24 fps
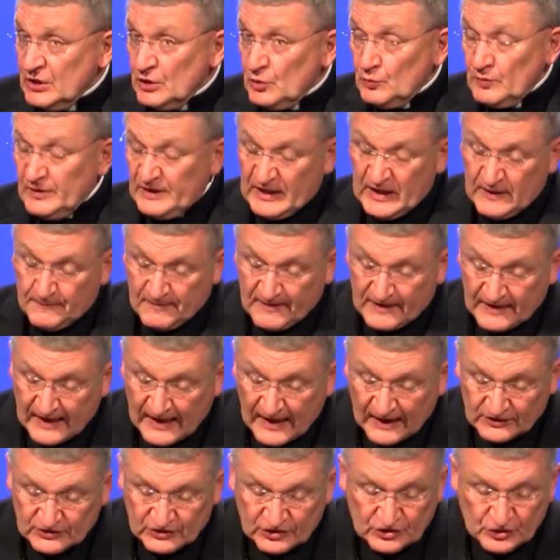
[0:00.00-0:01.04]
when he
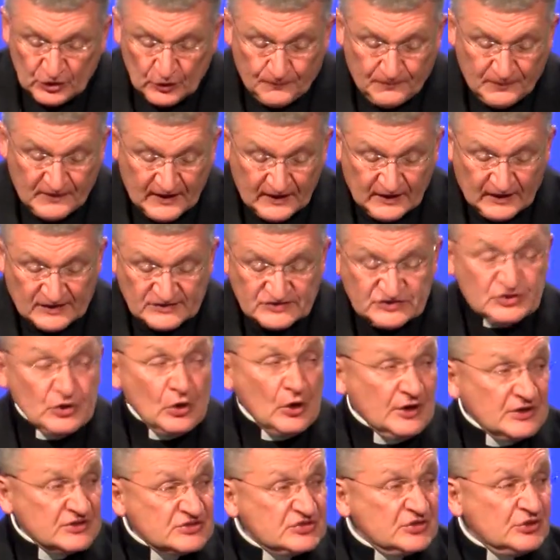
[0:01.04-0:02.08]
began to do Peanuts
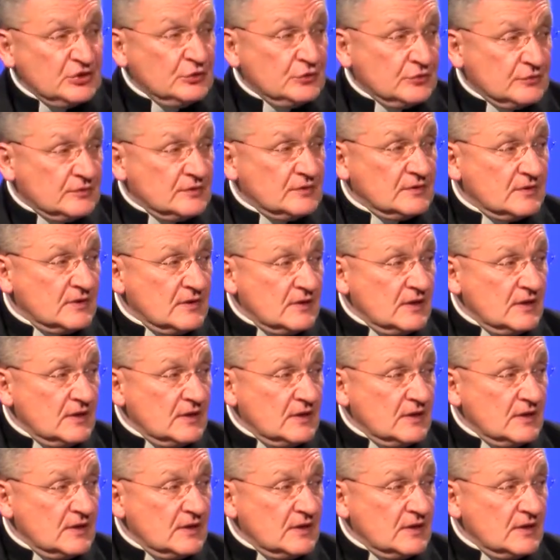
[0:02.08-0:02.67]
cartoon,